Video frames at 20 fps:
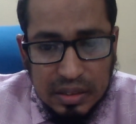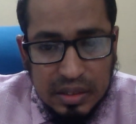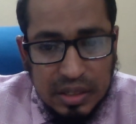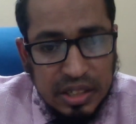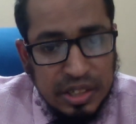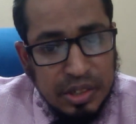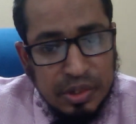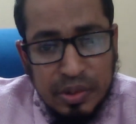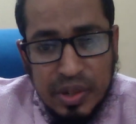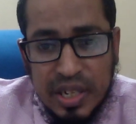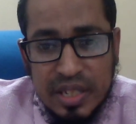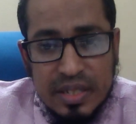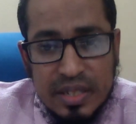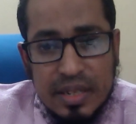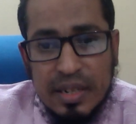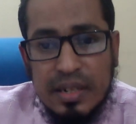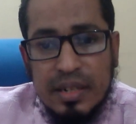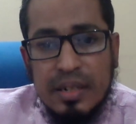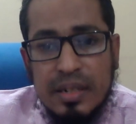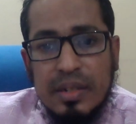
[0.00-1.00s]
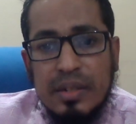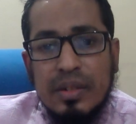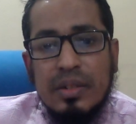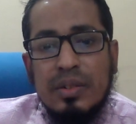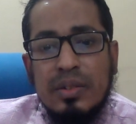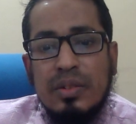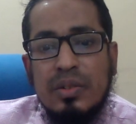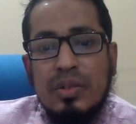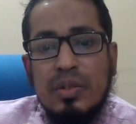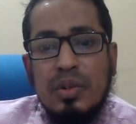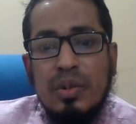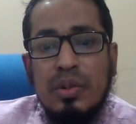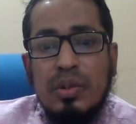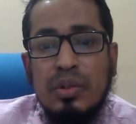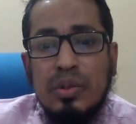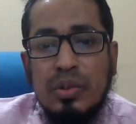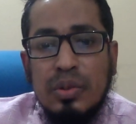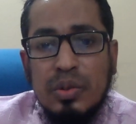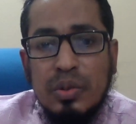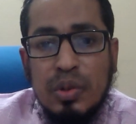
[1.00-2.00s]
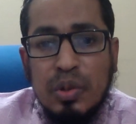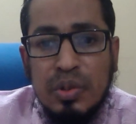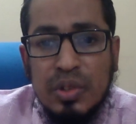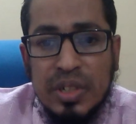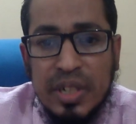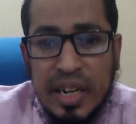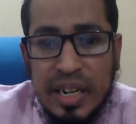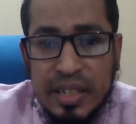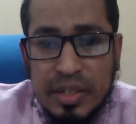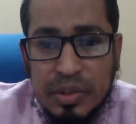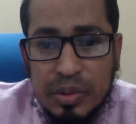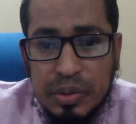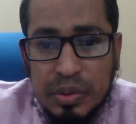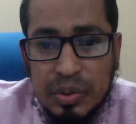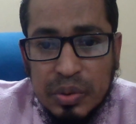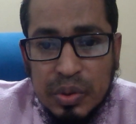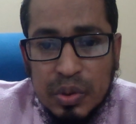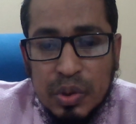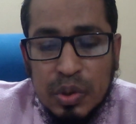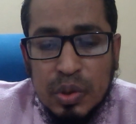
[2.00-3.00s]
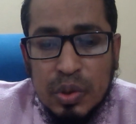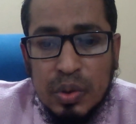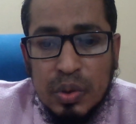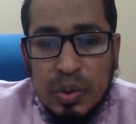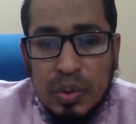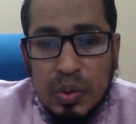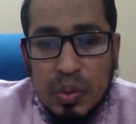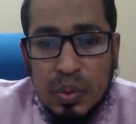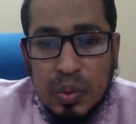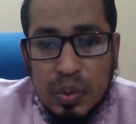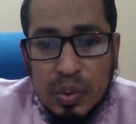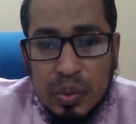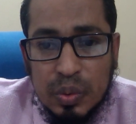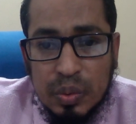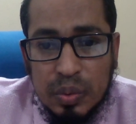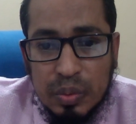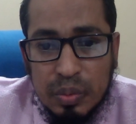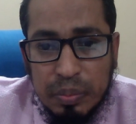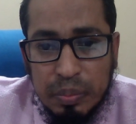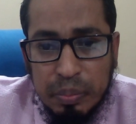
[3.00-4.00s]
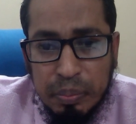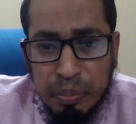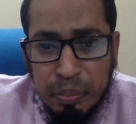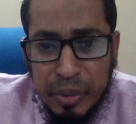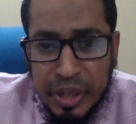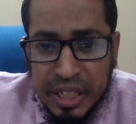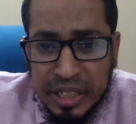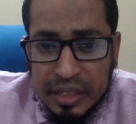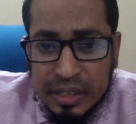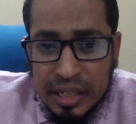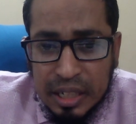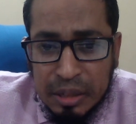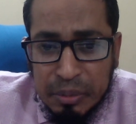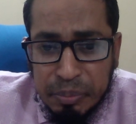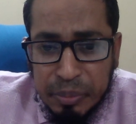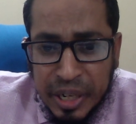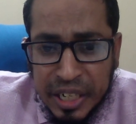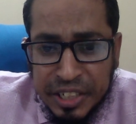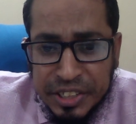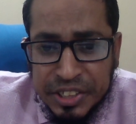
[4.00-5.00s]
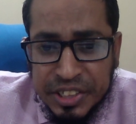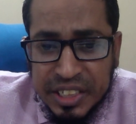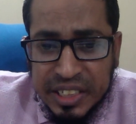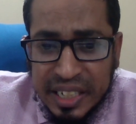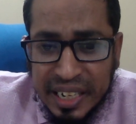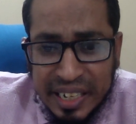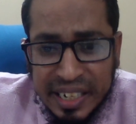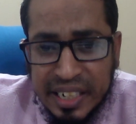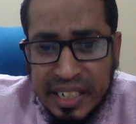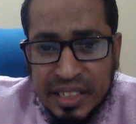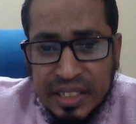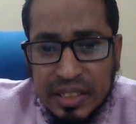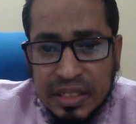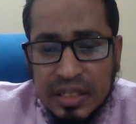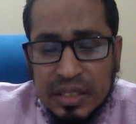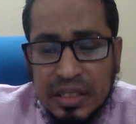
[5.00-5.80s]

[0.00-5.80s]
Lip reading: in your answer. So don't try to make the balance sheet again.